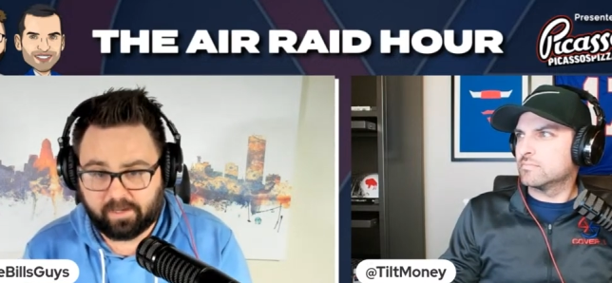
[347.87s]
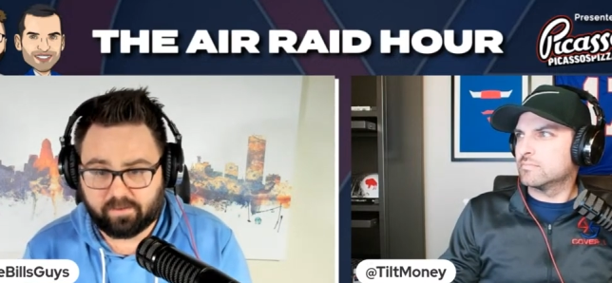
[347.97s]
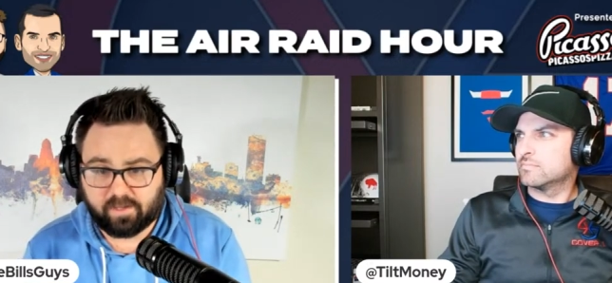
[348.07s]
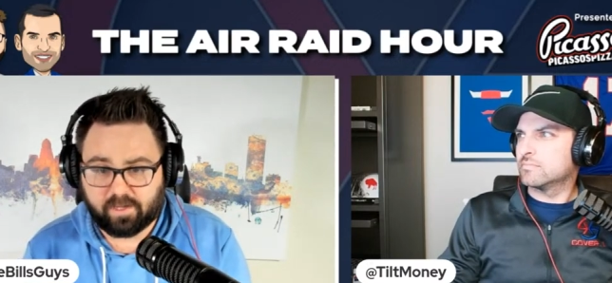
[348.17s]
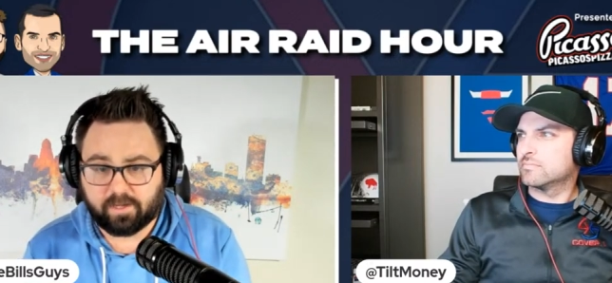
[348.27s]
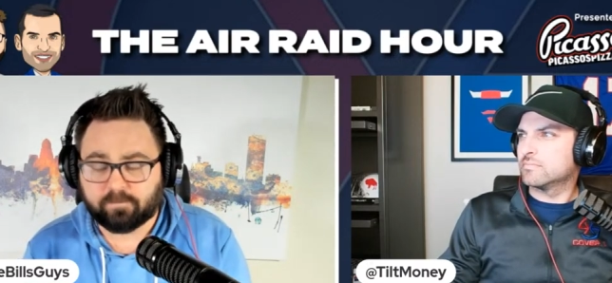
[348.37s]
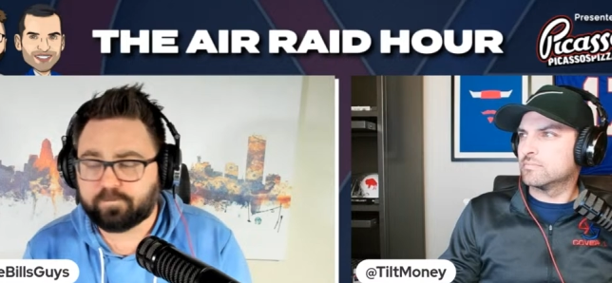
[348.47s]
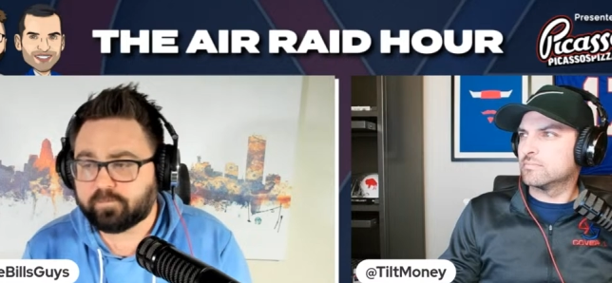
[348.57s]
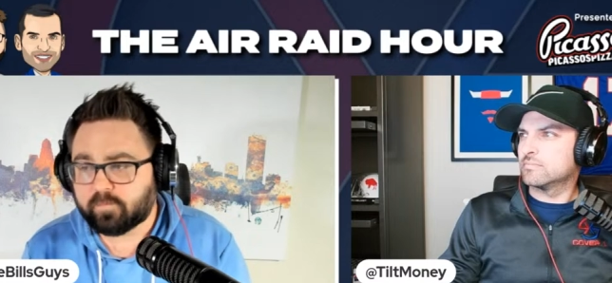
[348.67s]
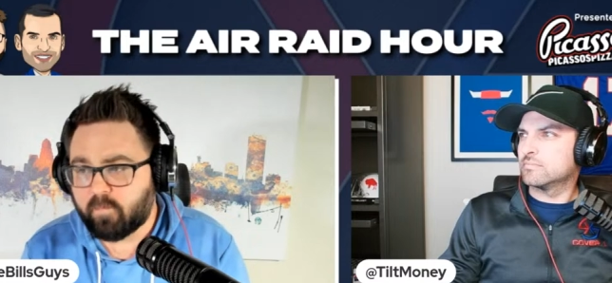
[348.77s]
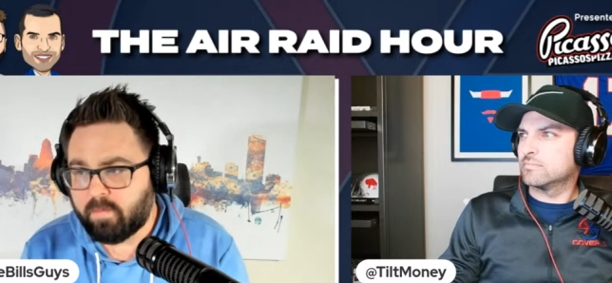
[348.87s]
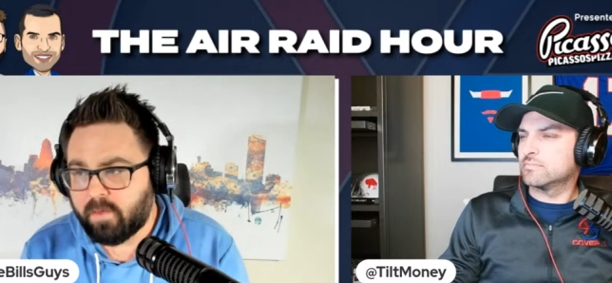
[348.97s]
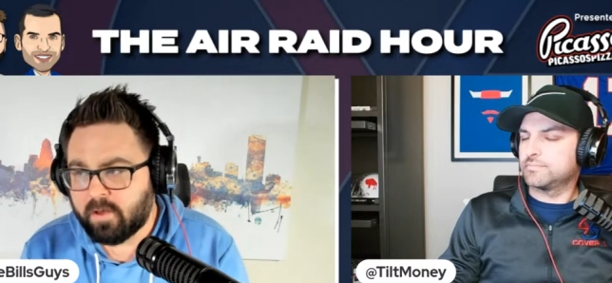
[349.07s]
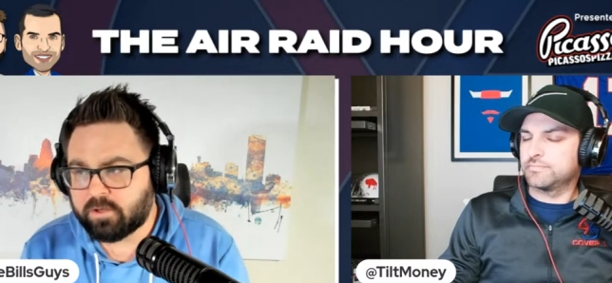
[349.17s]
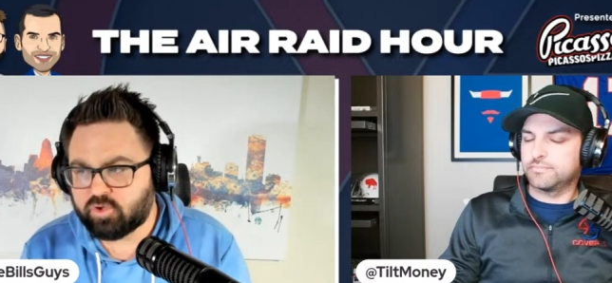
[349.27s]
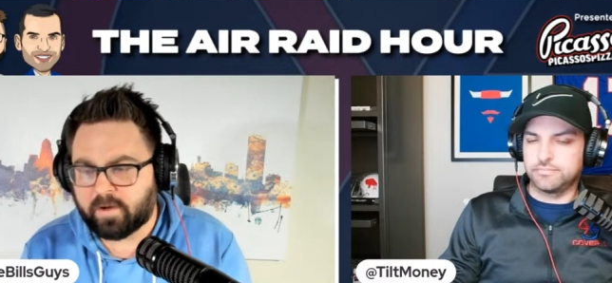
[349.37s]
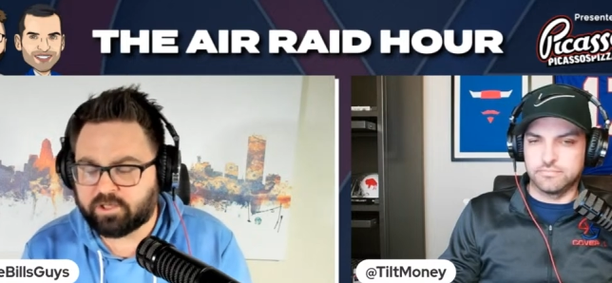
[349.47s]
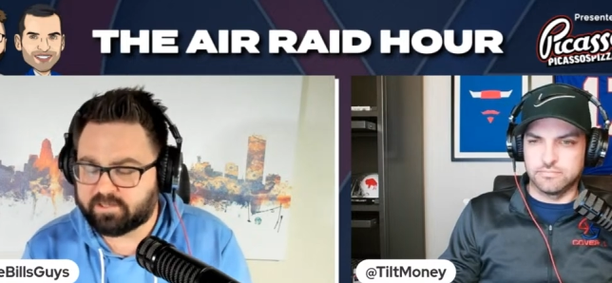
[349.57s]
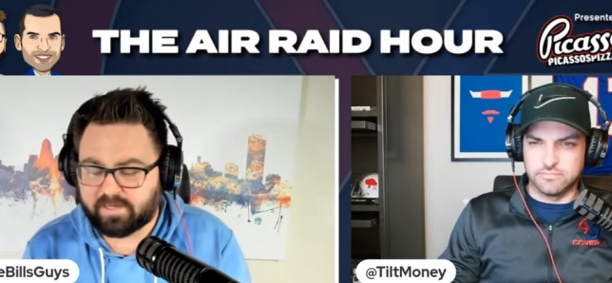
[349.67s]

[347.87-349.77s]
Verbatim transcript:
Speaker 1: in the trenches.